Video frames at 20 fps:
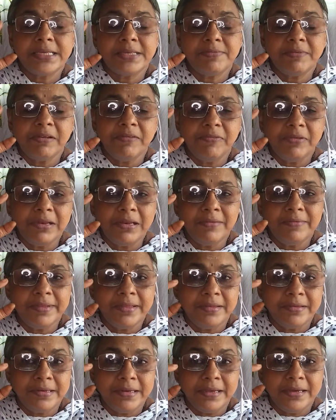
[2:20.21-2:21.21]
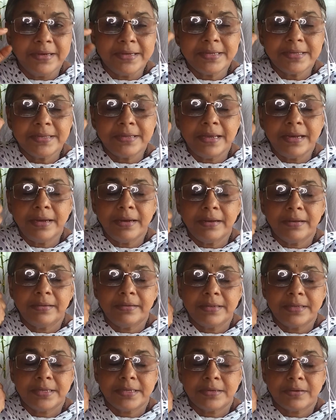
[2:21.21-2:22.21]
will fill with tears, then
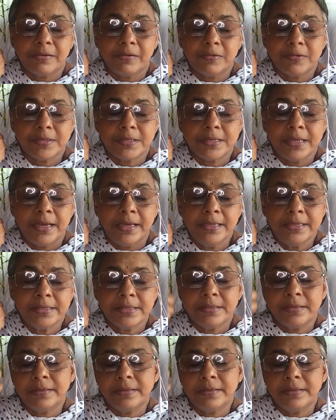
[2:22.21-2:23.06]
just close the eyes,